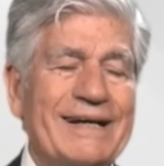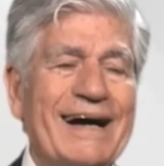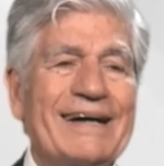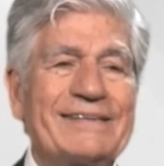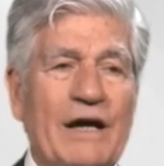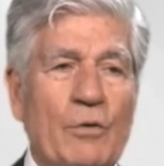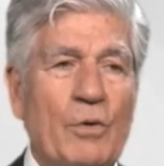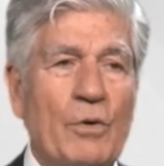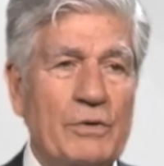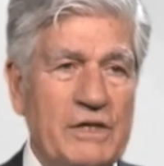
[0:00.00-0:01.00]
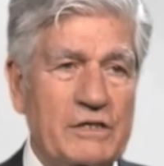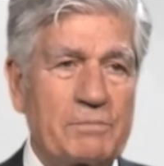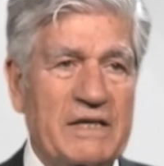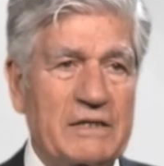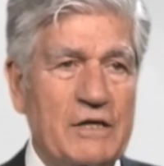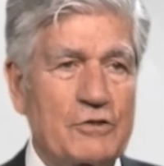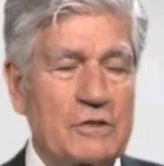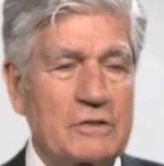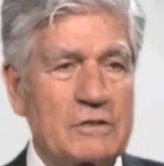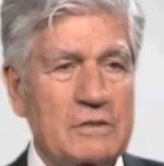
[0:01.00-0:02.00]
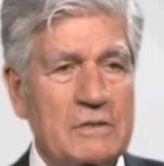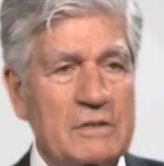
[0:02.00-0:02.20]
and our own expectations.